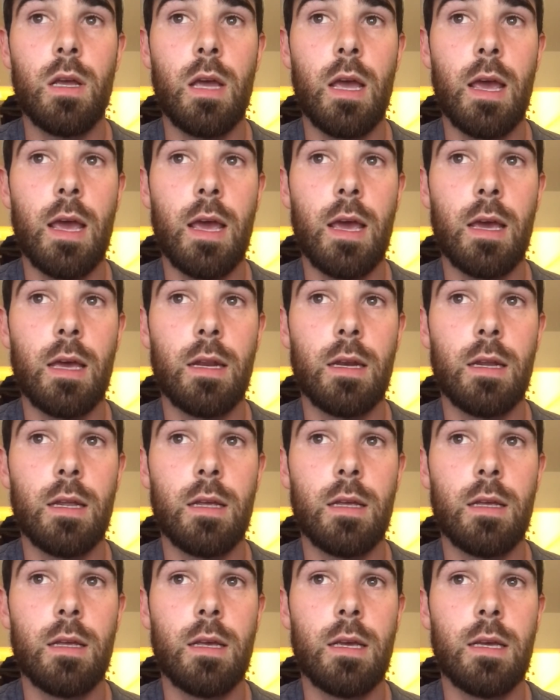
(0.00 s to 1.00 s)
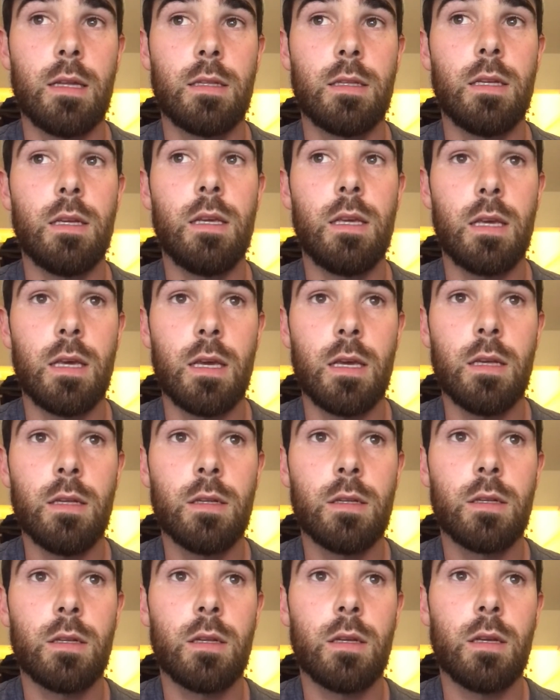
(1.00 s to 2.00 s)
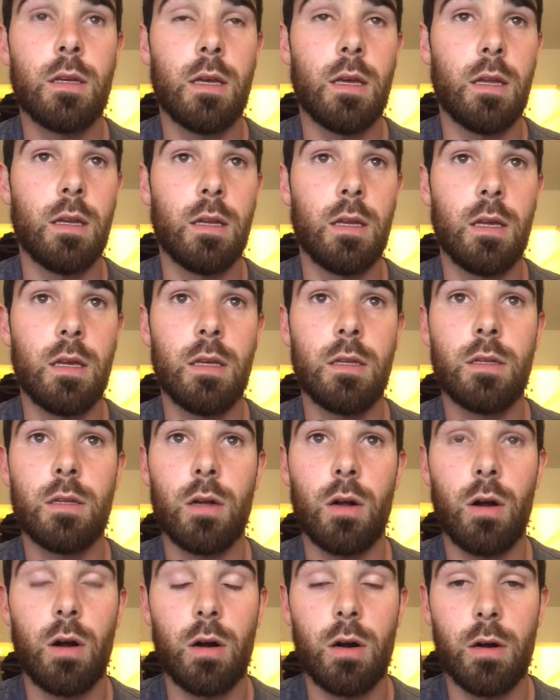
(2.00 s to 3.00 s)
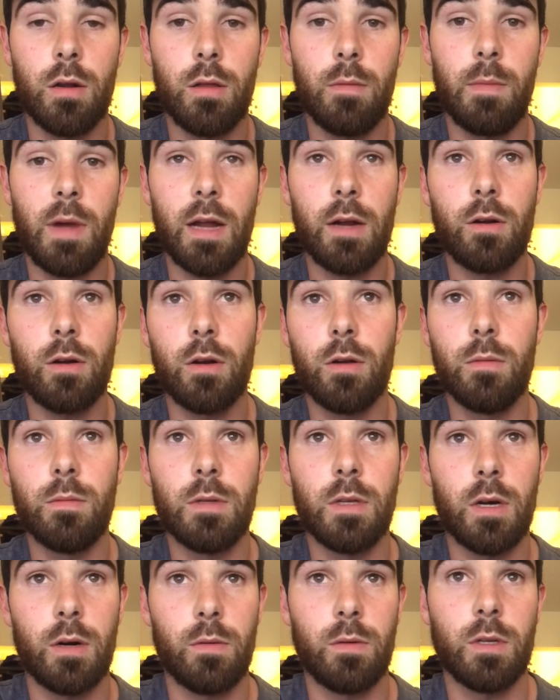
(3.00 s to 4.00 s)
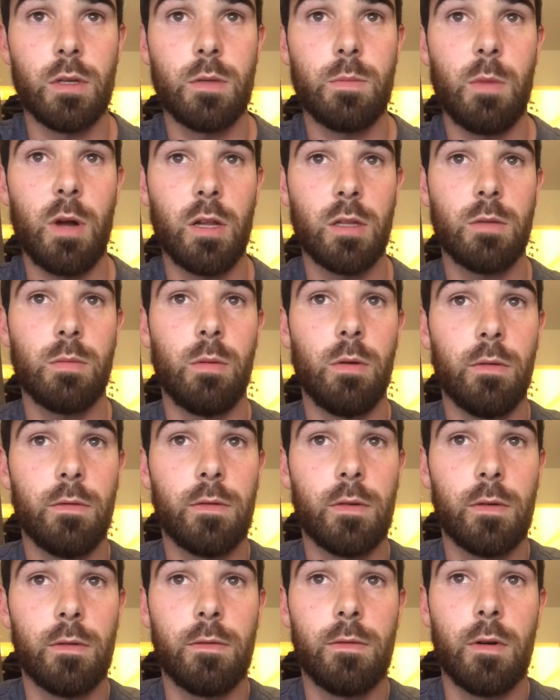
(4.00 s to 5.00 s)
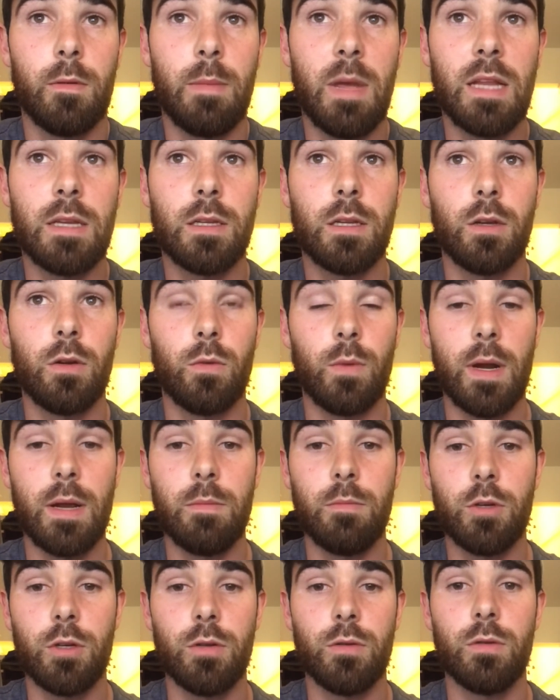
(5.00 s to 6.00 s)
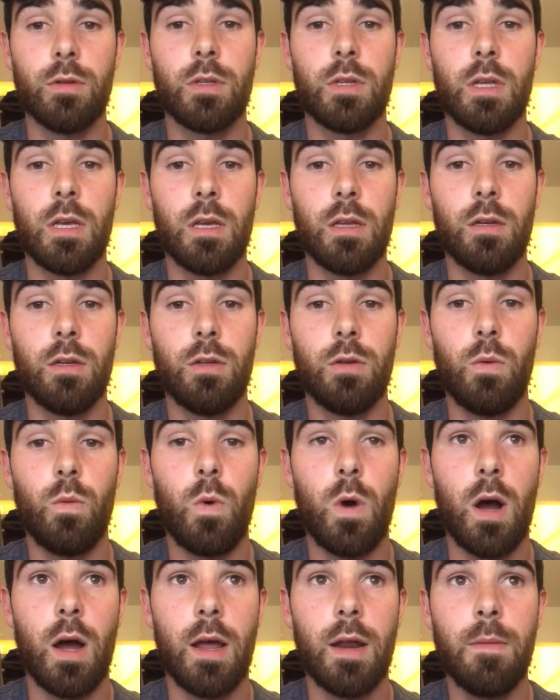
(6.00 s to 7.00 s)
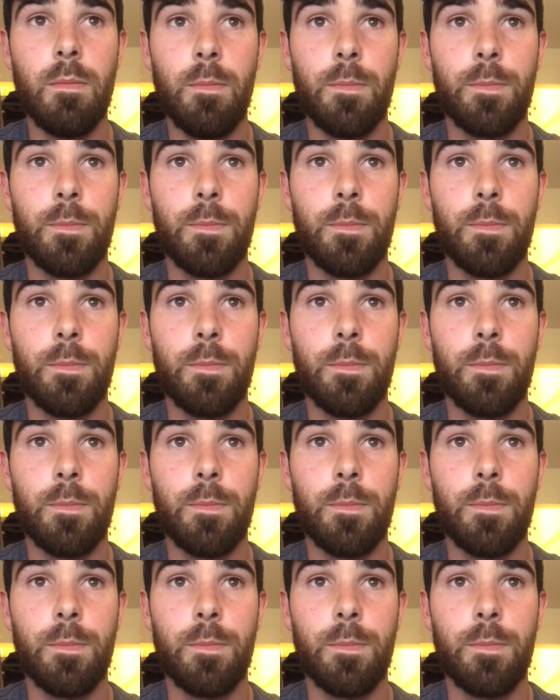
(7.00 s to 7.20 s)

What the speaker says: And it's a yeast, and yeasts are the microbes that are responsible for fermenting grape juice into wine.